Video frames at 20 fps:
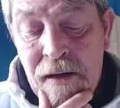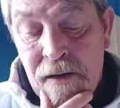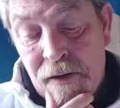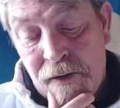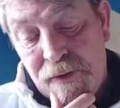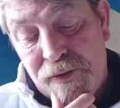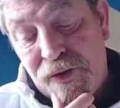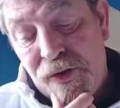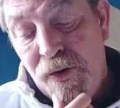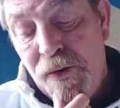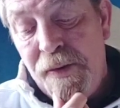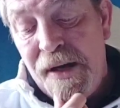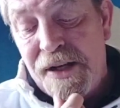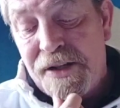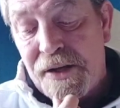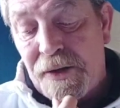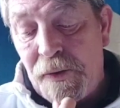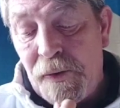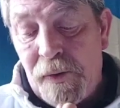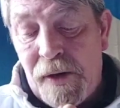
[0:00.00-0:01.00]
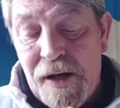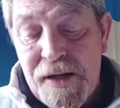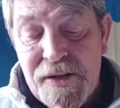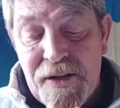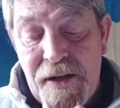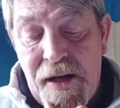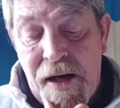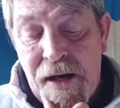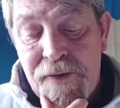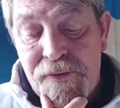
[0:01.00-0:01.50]
2 weeks ago
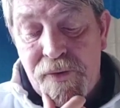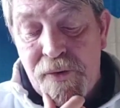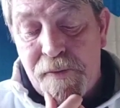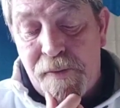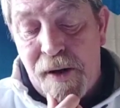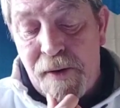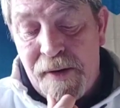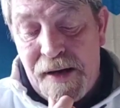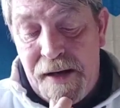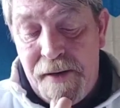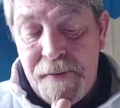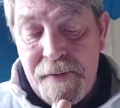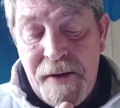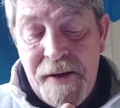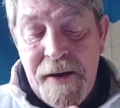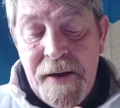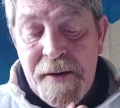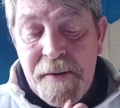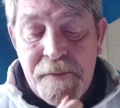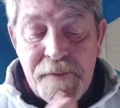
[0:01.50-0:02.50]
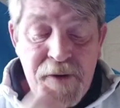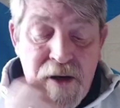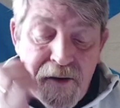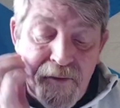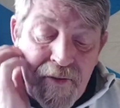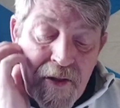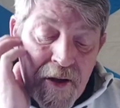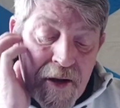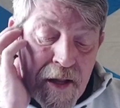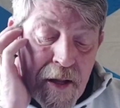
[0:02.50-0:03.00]
actually, Andrew Bowie,
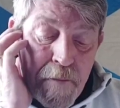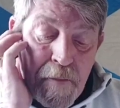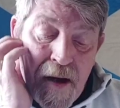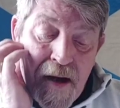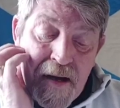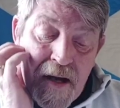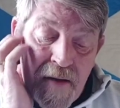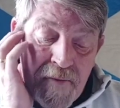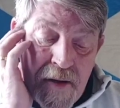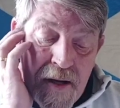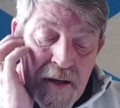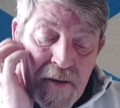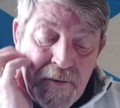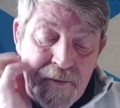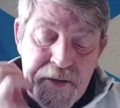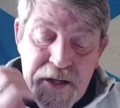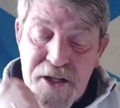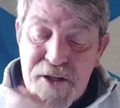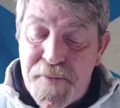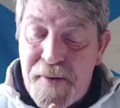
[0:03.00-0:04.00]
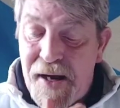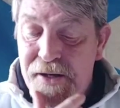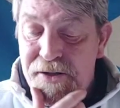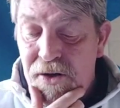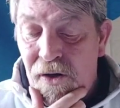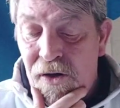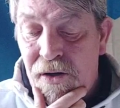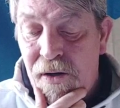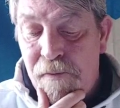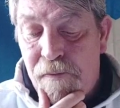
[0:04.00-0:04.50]
Governor of the Bank of England, expects
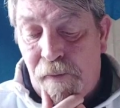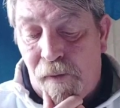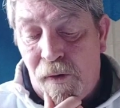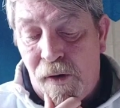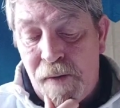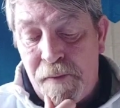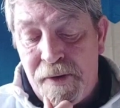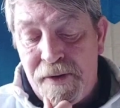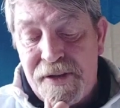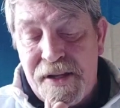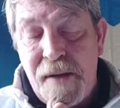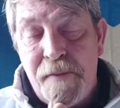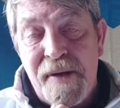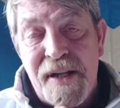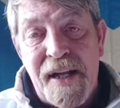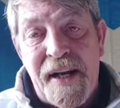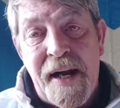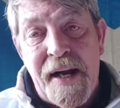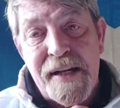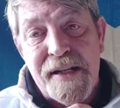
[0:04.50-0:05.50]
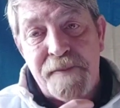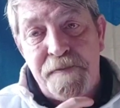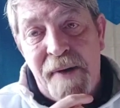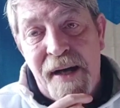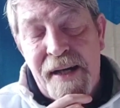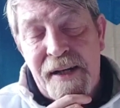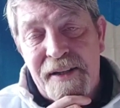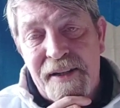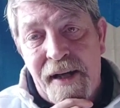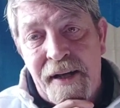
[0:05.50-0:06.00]
unemployment to be the next
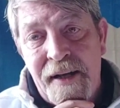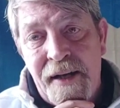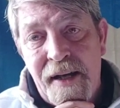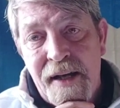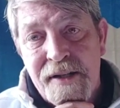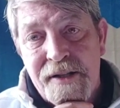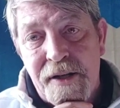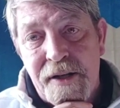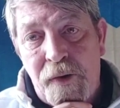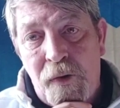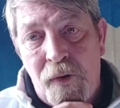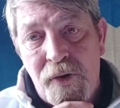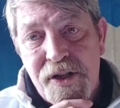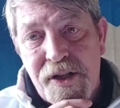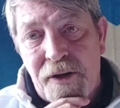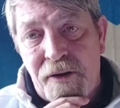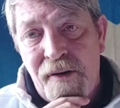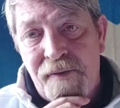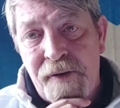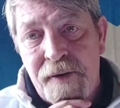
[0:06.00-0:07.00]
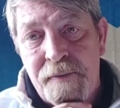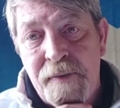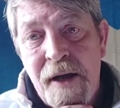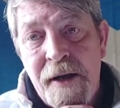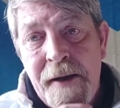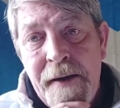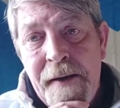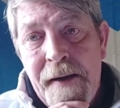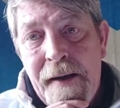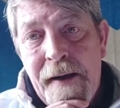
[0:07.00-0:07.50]
big thing as the cost of living
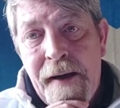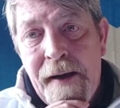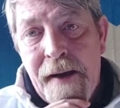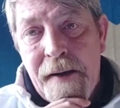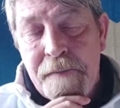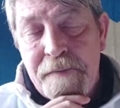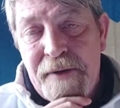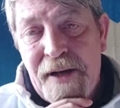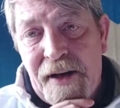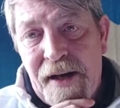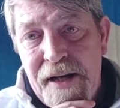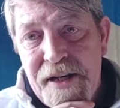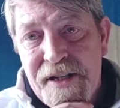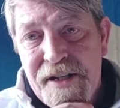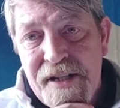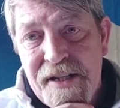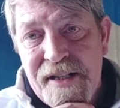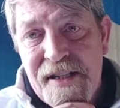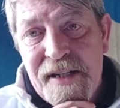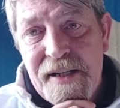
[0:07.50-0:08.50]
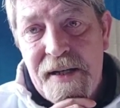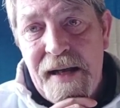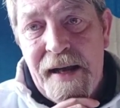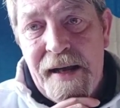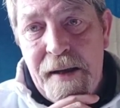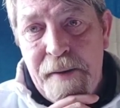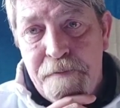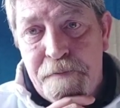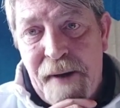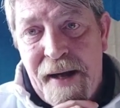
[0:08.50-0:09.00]
crisis
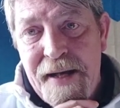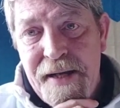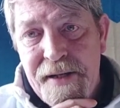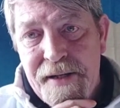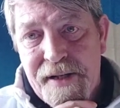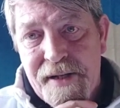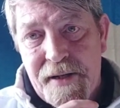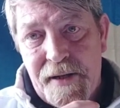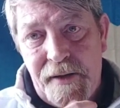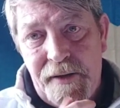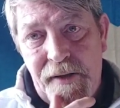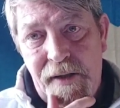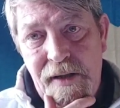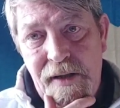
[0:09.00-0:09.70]
bites,